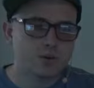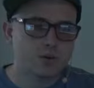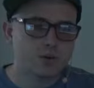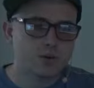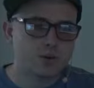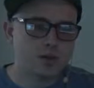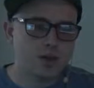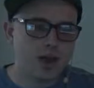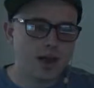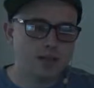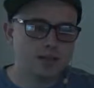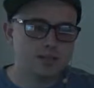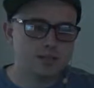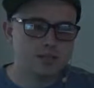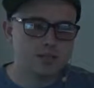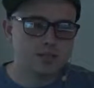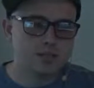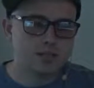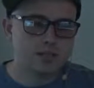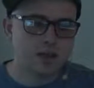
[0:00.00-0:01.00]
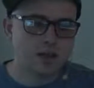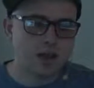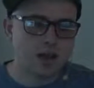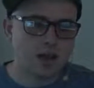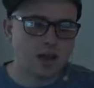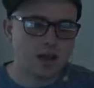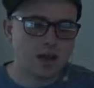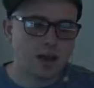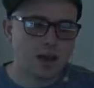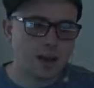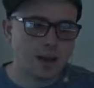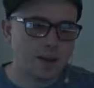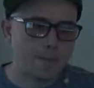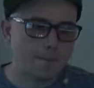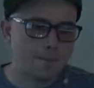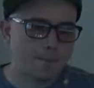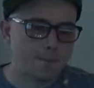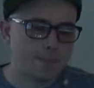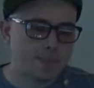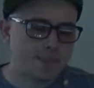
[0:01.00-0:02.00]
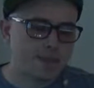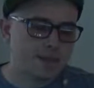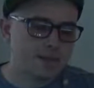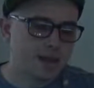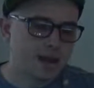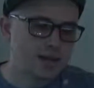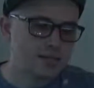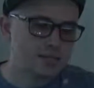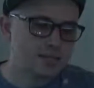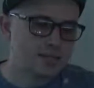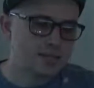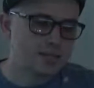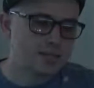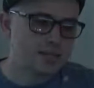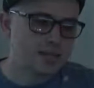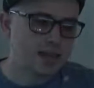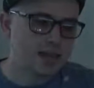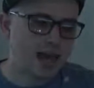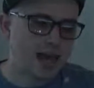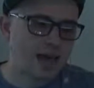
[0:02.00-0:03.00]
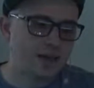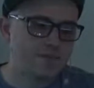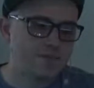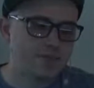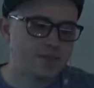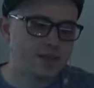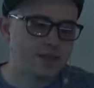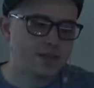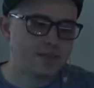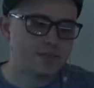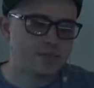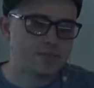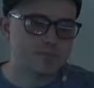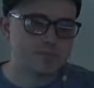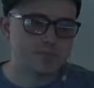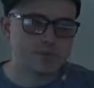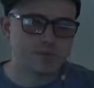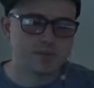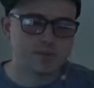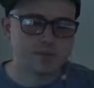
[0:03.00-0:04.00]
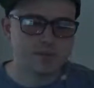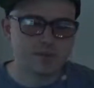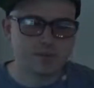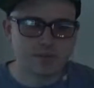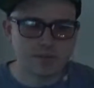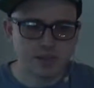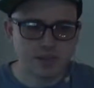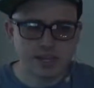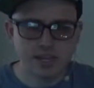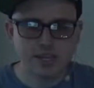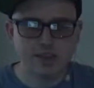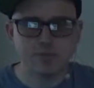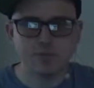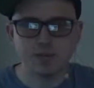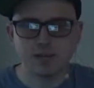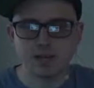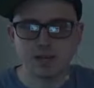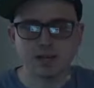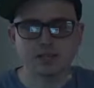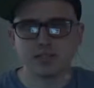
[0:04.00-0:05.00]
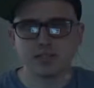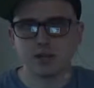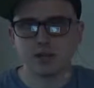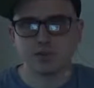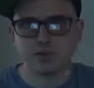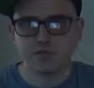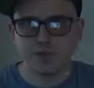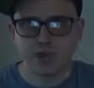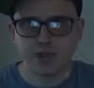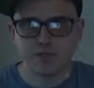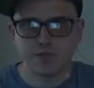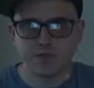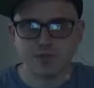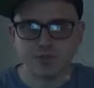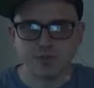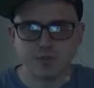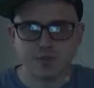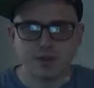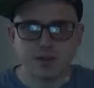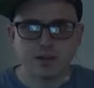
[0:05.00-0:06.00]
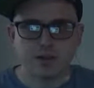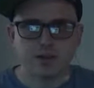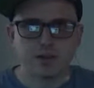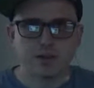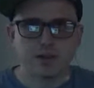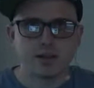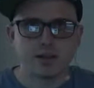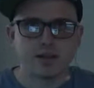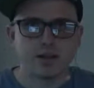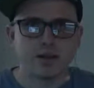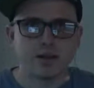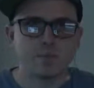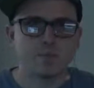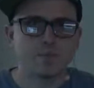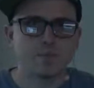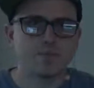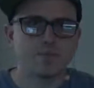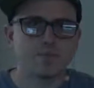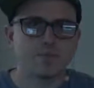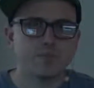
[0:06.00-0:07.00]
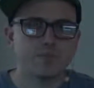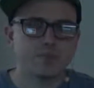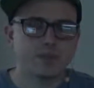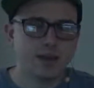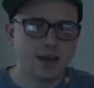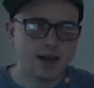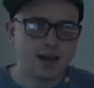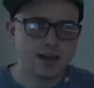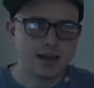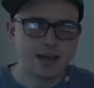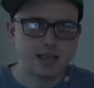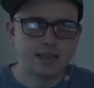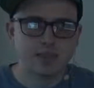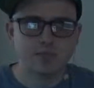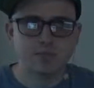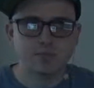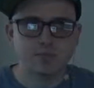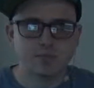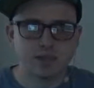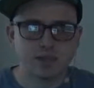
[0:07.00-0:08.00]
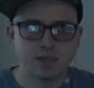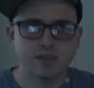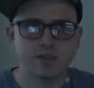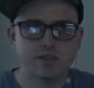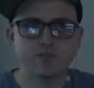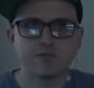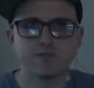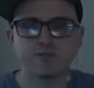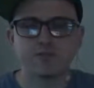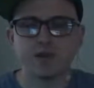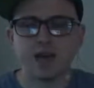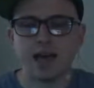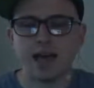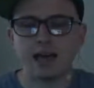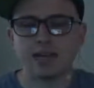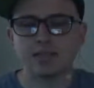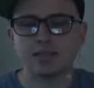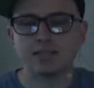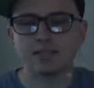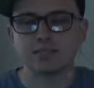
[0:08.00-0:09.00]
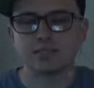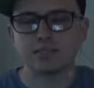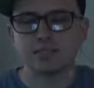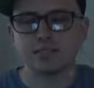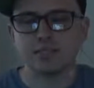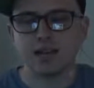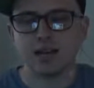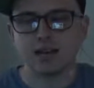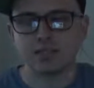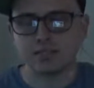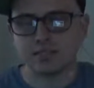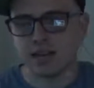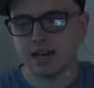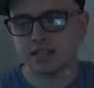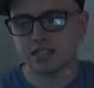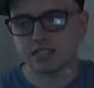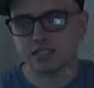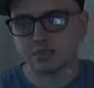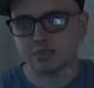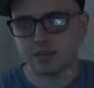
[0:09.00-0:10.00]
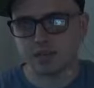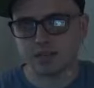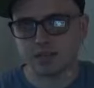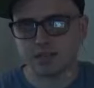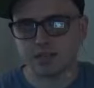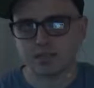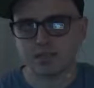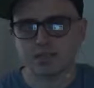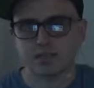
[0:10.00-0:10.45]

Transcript: God didn't have them live because they were faithful. God had them live as a testament